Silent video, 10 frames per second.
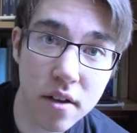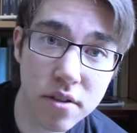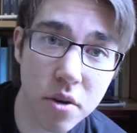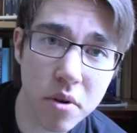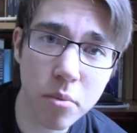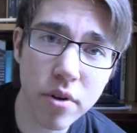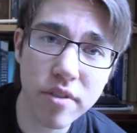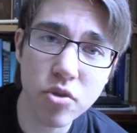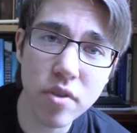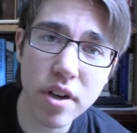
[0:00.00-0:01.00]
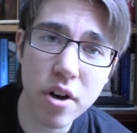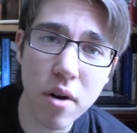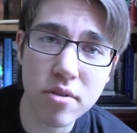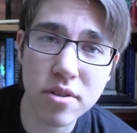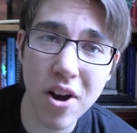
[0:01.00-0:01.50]
So in a previous video I
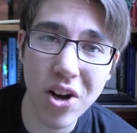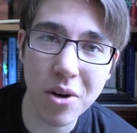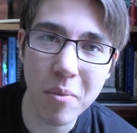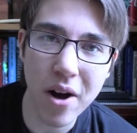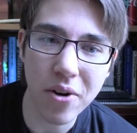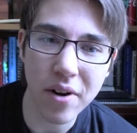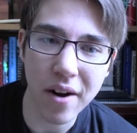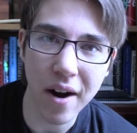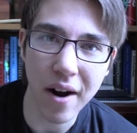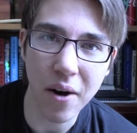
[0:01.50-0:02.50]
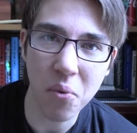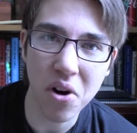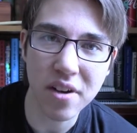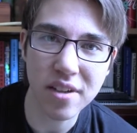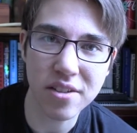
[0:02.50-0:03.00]
was talking about uh,
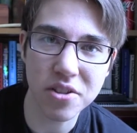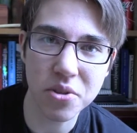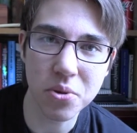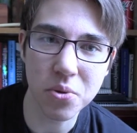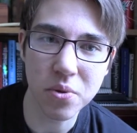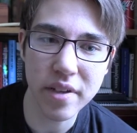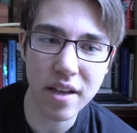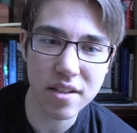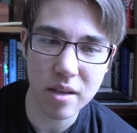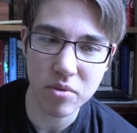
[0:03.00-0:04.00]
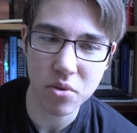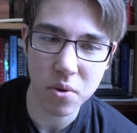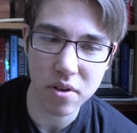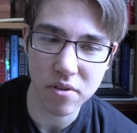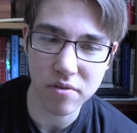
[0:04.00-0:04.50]
wanting to get some
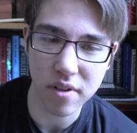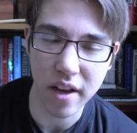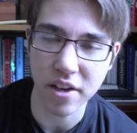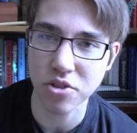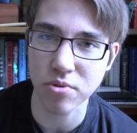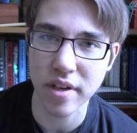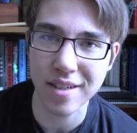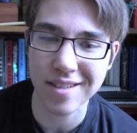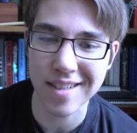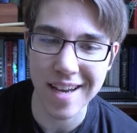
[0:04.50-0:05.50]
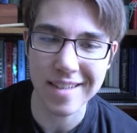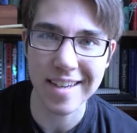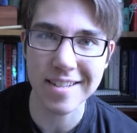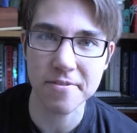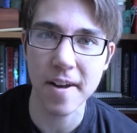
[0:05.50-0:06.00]
sort of like trans
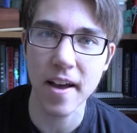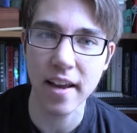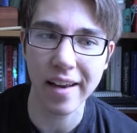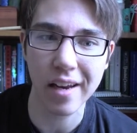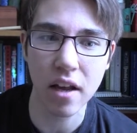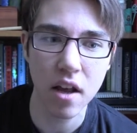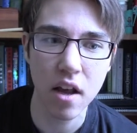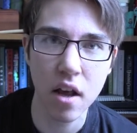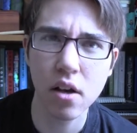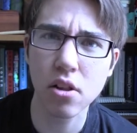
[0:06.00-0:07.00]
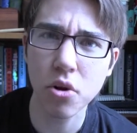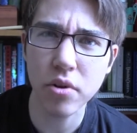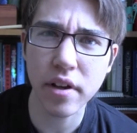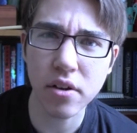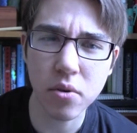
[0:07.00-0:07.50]
identifying
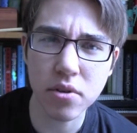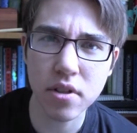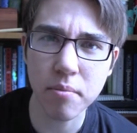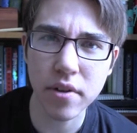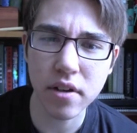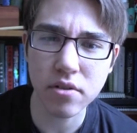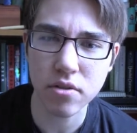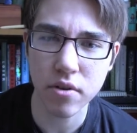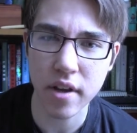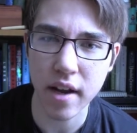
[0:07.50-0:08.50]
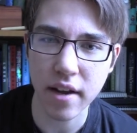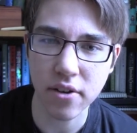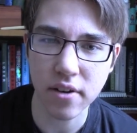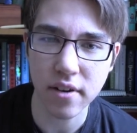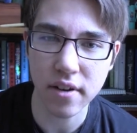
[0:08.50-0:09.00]
clothing or something so that I
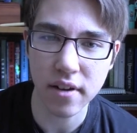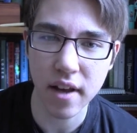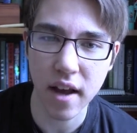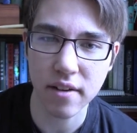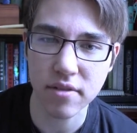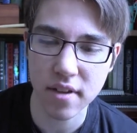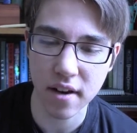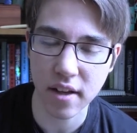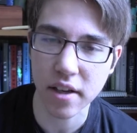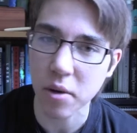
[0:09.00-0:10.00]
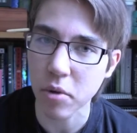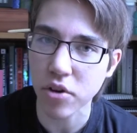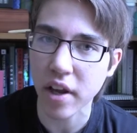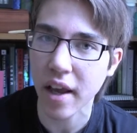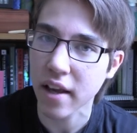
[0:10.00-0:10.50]
could kind of subtly
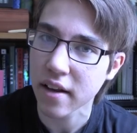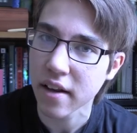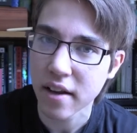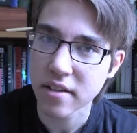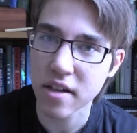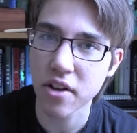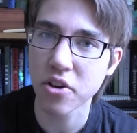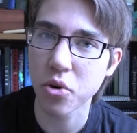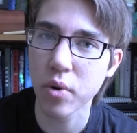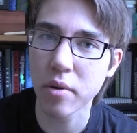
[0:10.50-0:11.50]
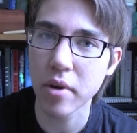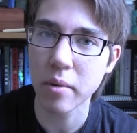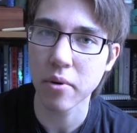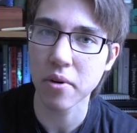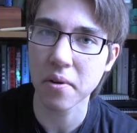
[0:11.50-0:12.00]
communicate to other queer
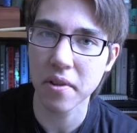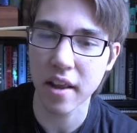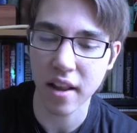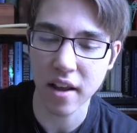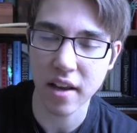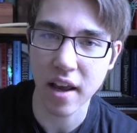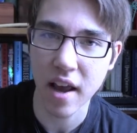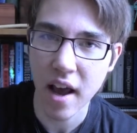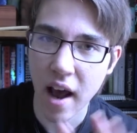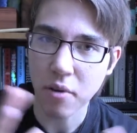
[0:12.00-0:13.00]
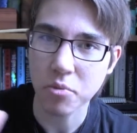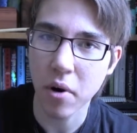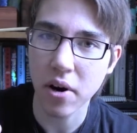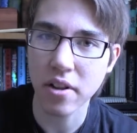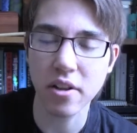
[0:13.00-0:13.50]
people that like I was
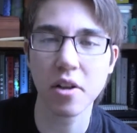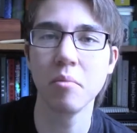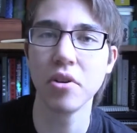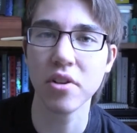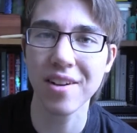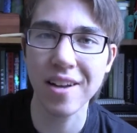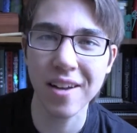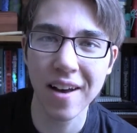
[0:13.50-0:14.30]
part of the community.